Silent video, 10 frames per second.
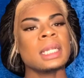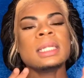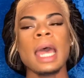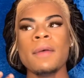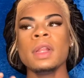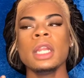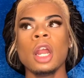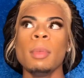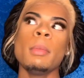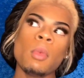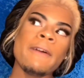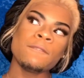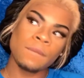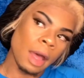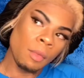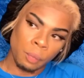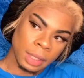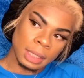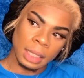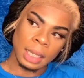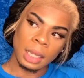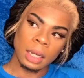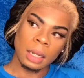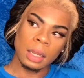Let's have a little bit more fun with it